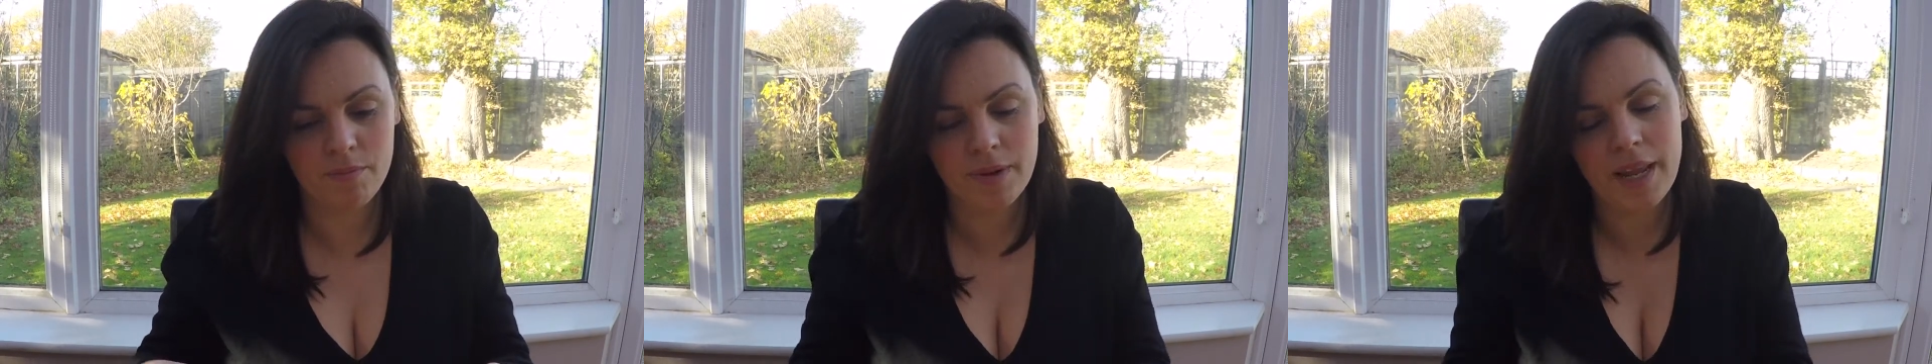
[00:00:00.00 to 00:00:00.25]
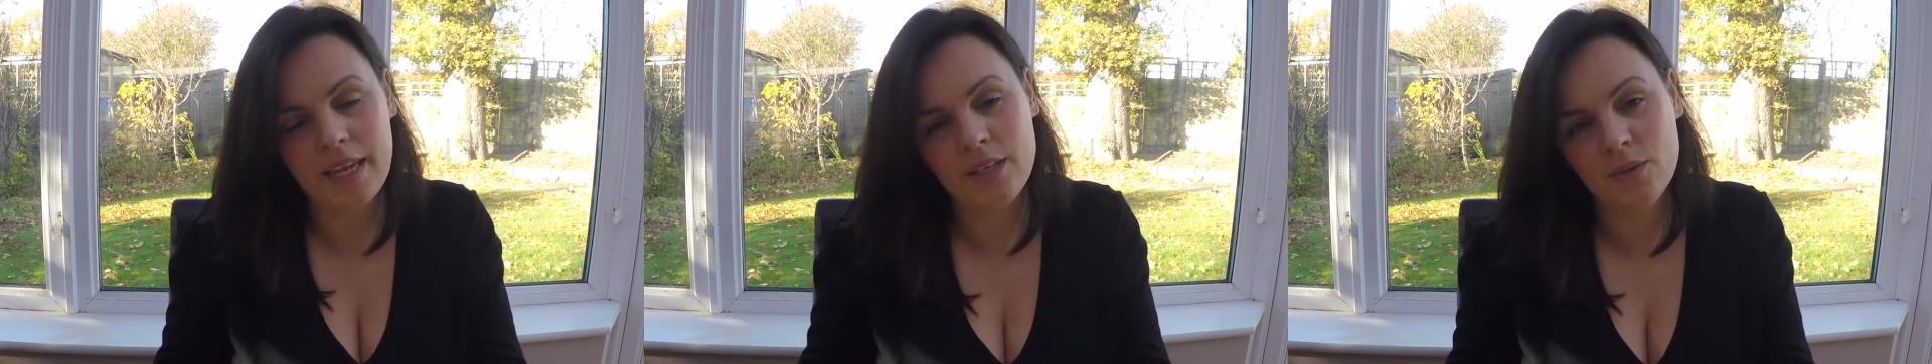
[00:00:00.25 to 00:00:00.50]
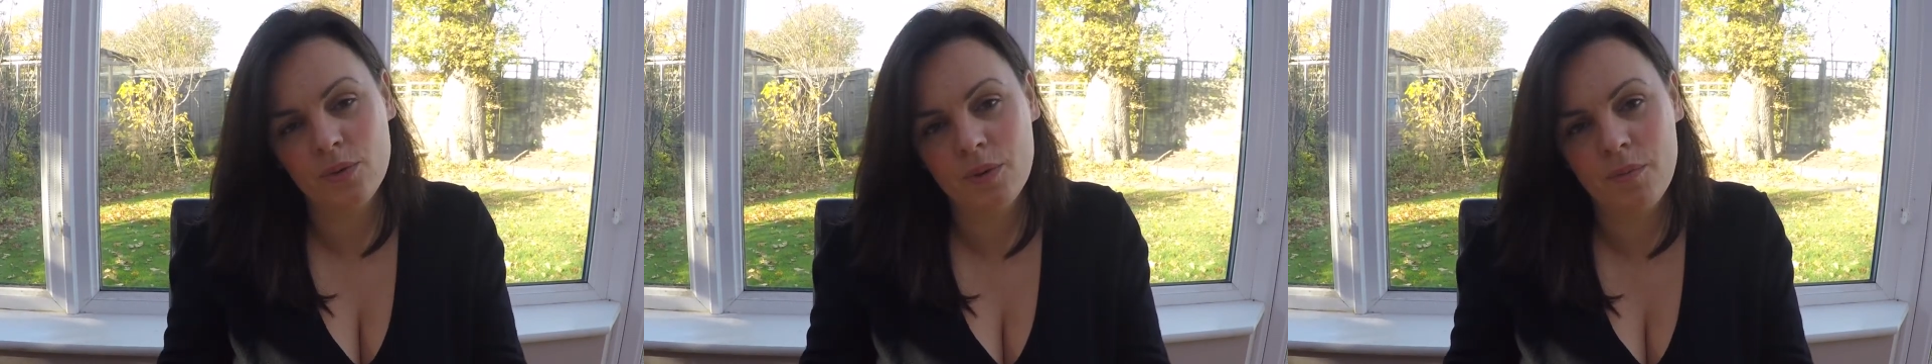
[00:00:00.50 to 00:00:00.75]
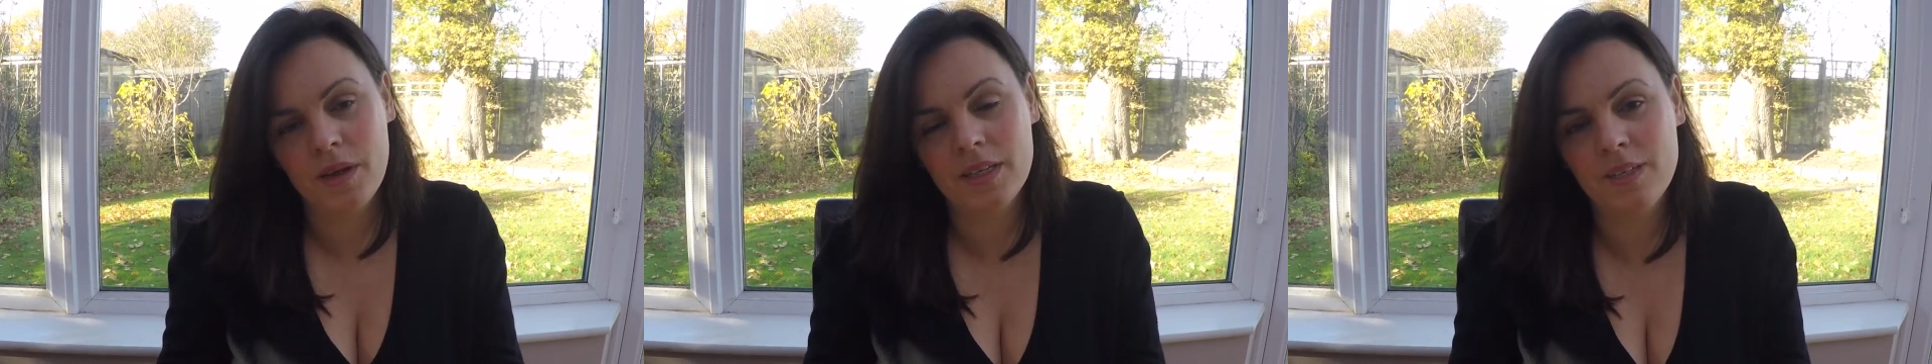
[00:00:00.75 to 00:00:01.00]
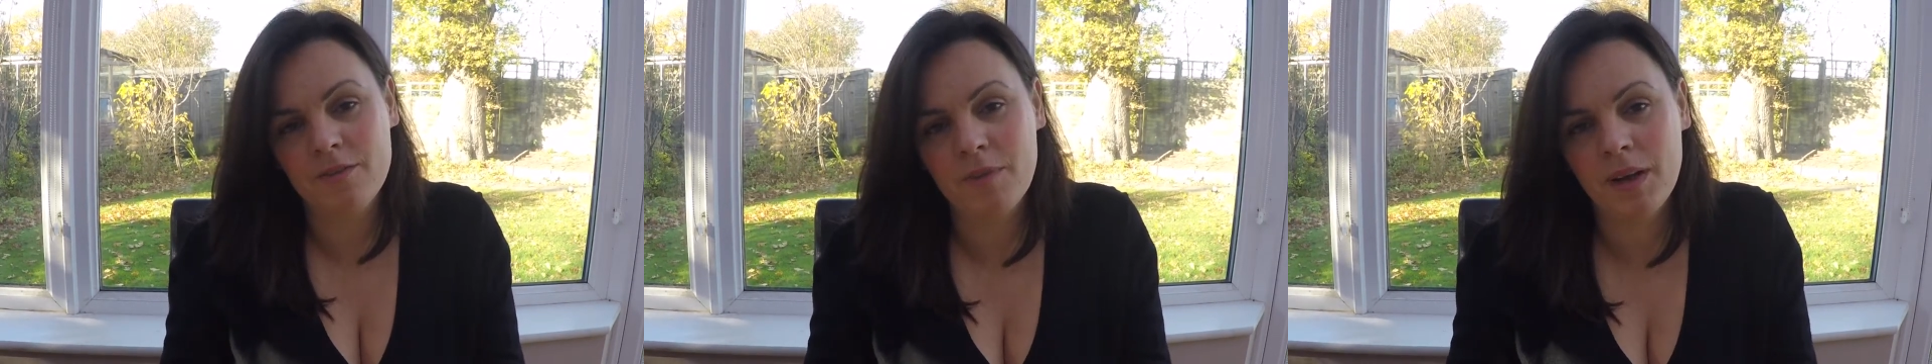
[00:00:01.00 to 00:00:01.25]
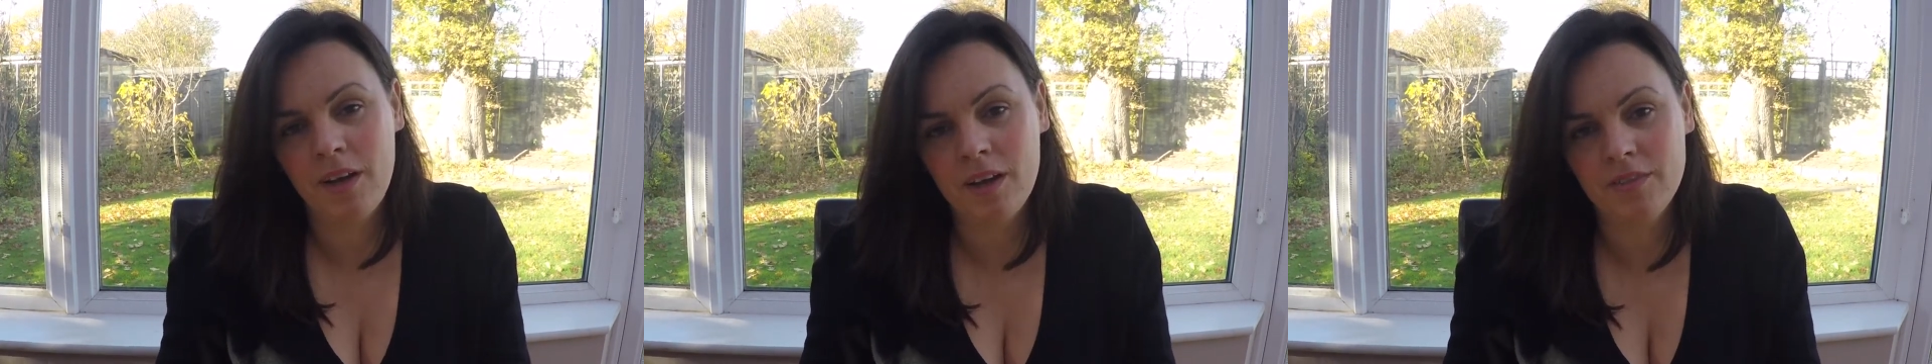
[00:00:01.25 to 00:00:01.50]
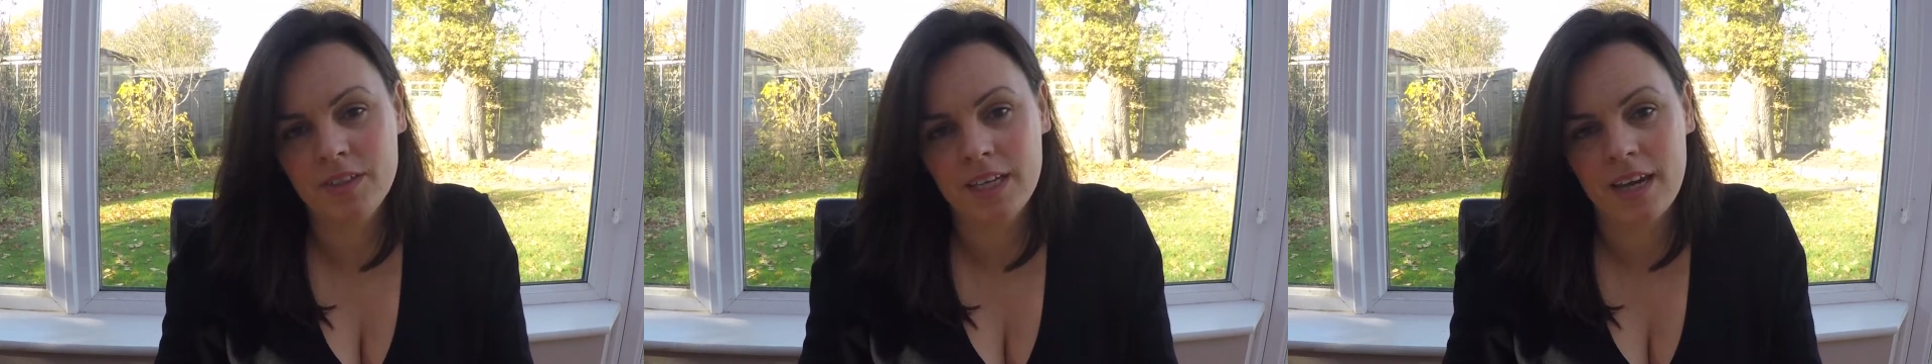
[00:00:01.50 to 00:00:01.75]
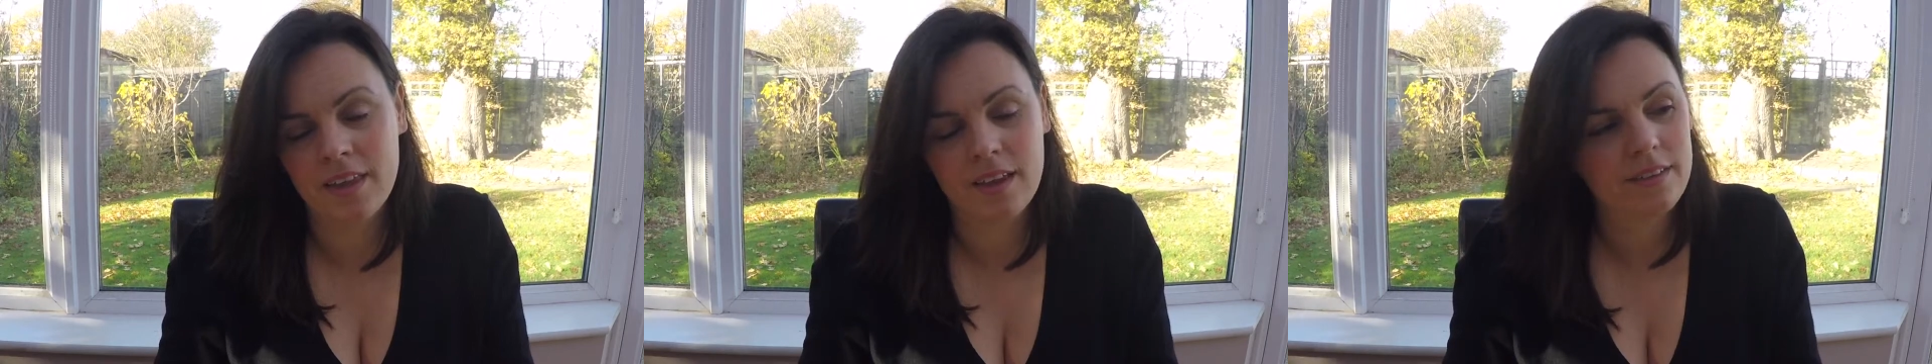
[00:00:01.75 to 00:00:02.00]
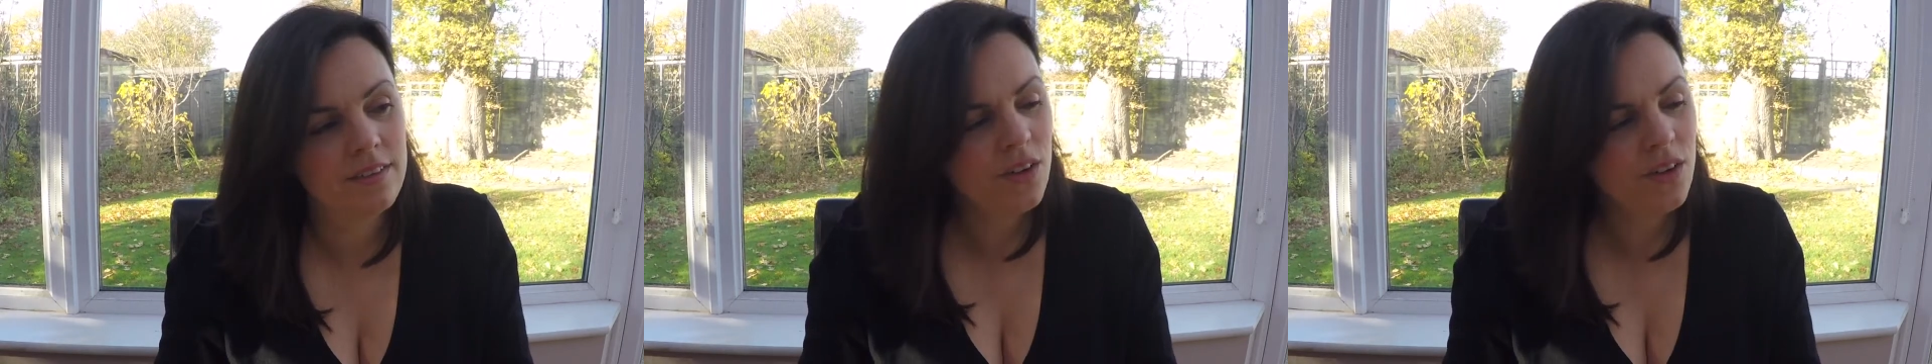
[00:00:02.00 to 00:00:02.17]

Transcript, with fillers: blend all the bits of my life together.